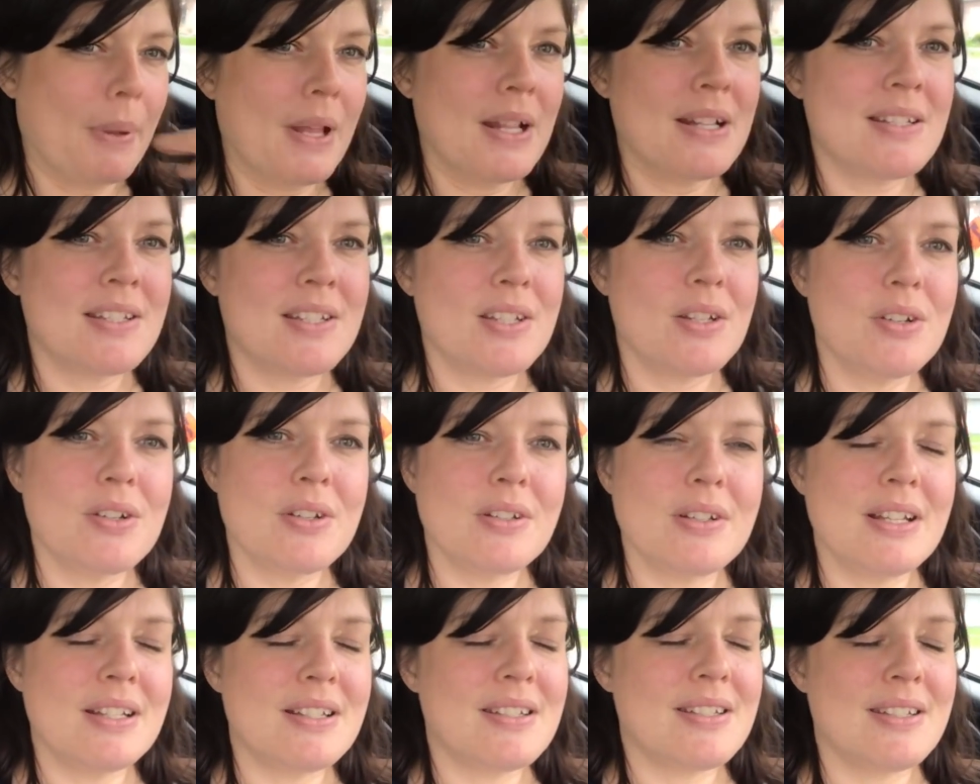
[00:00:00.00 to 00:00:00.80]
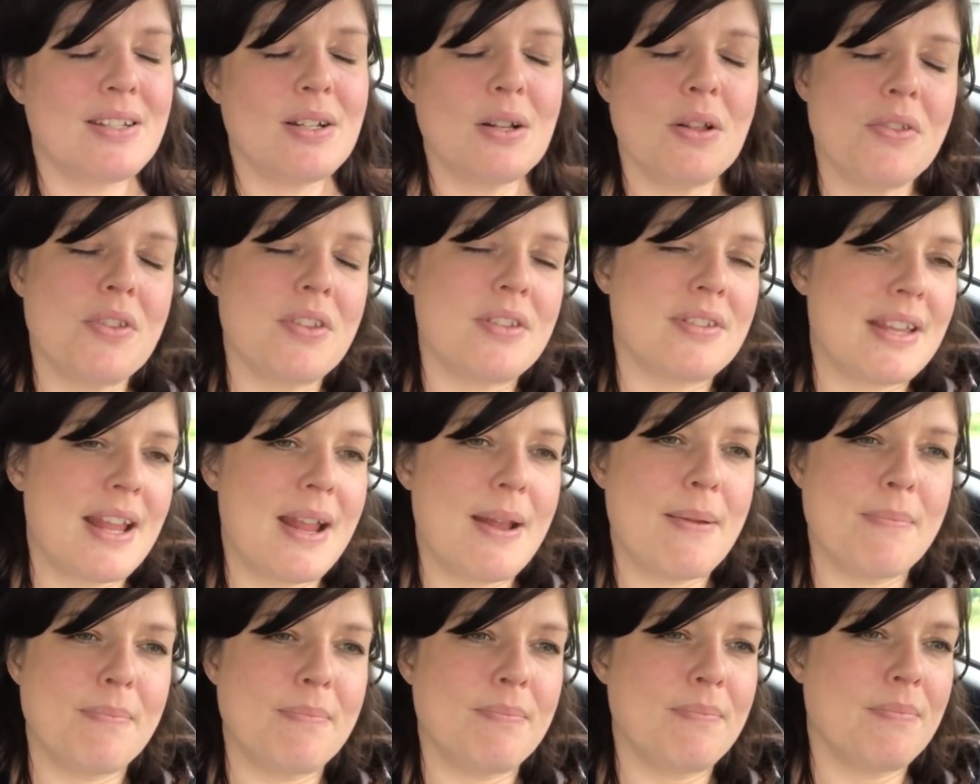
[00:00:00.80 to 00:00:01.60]
it's still it's still the
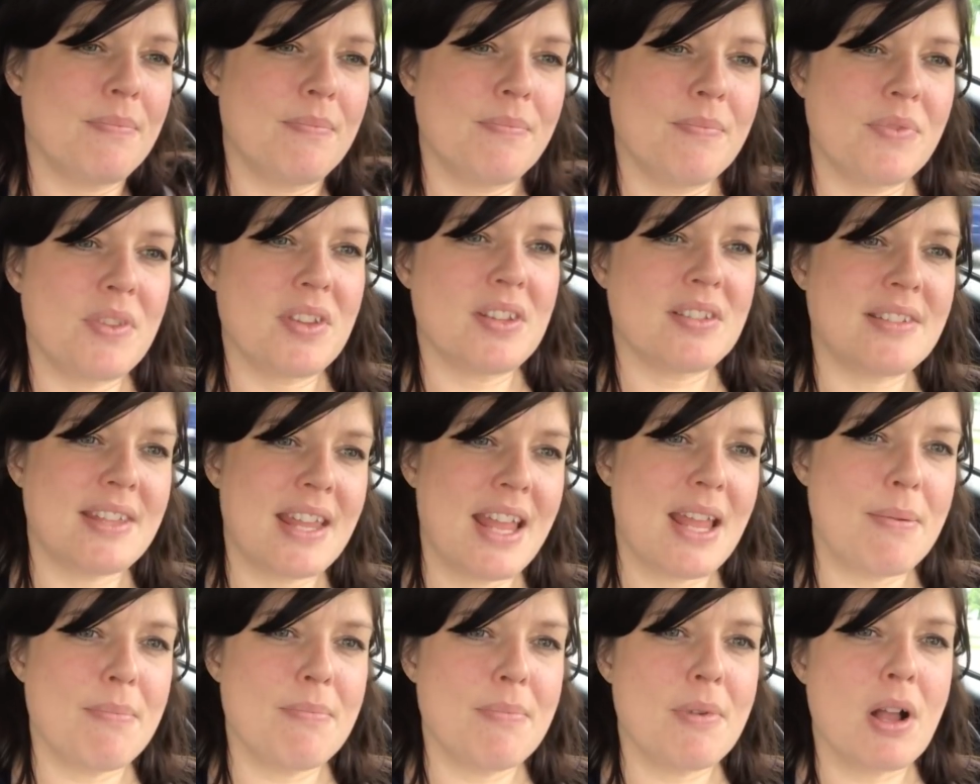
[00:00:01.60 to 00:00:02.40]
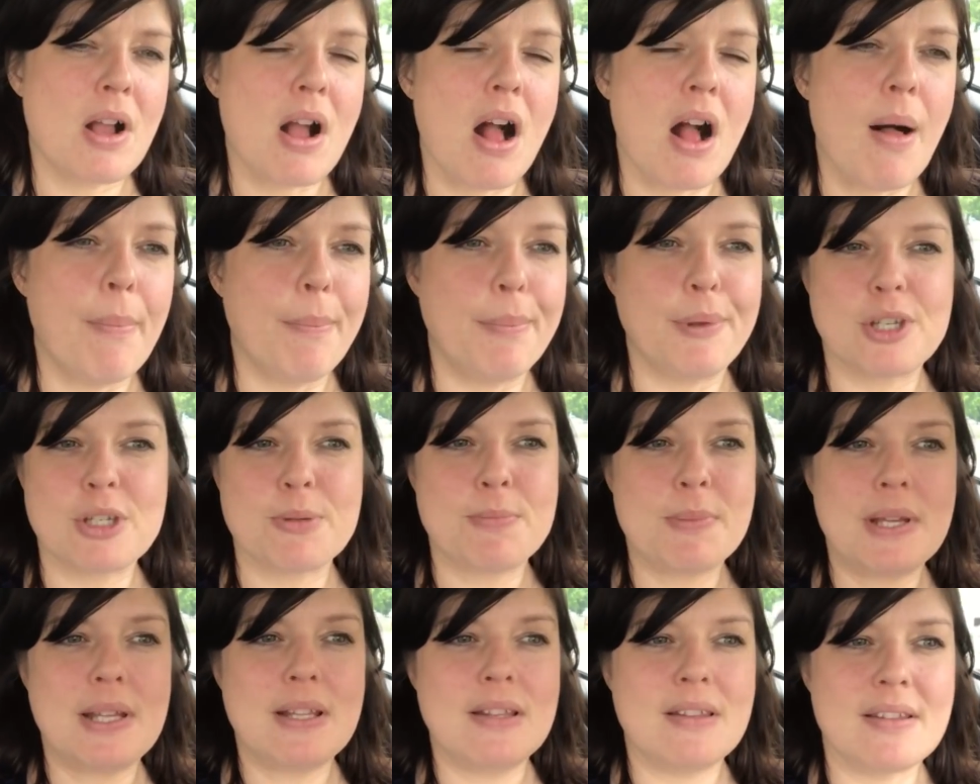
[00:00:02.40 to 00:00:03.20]
same the same
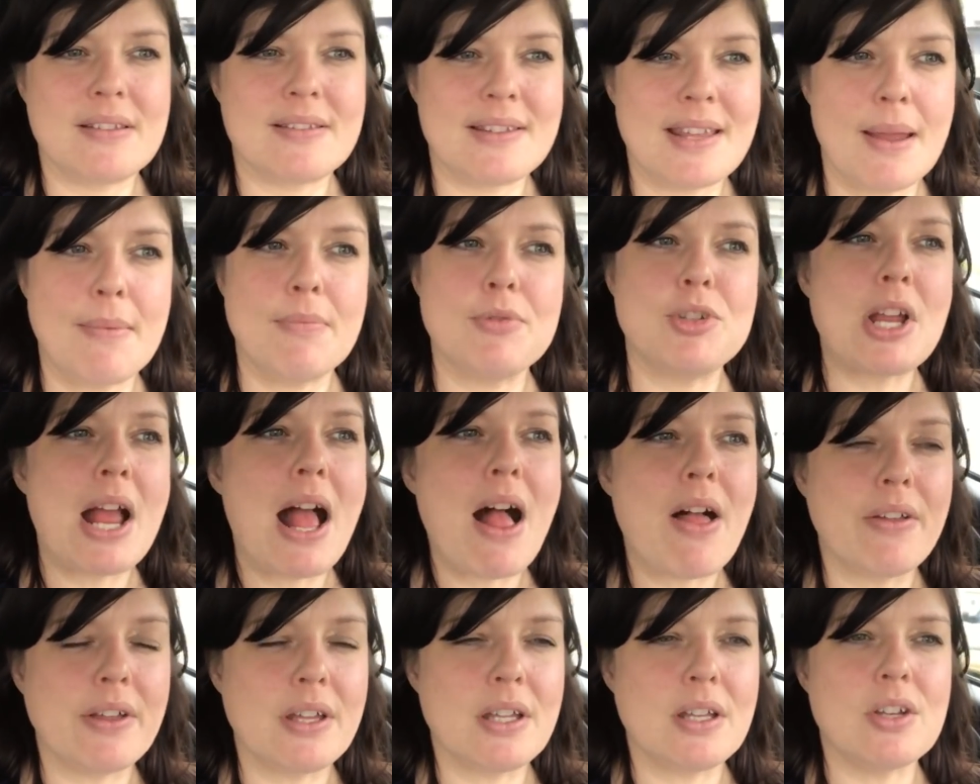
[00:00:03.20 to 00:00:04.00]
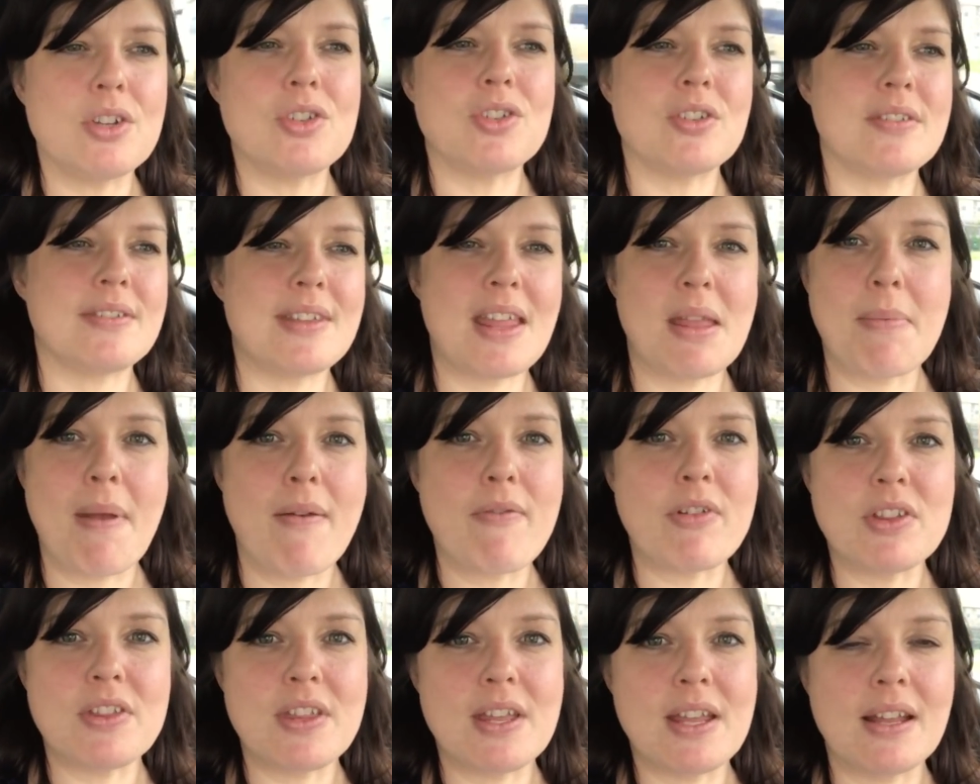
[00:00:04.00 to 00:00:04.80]
accomplishment, the same challenge, the same
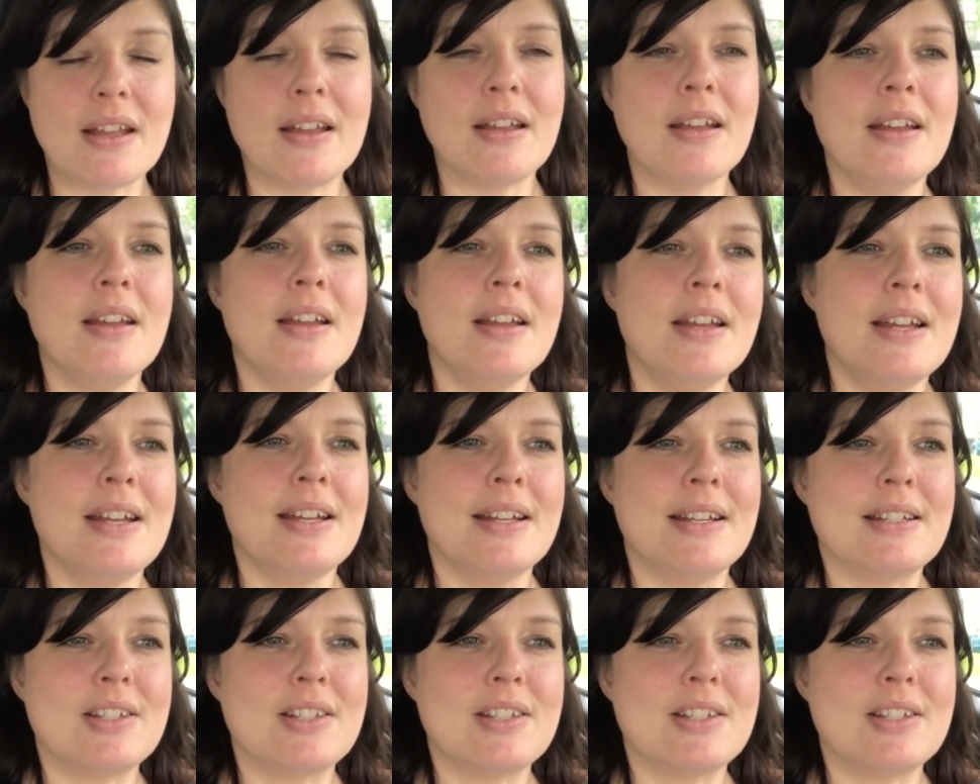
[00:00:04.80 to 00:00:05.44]
everything.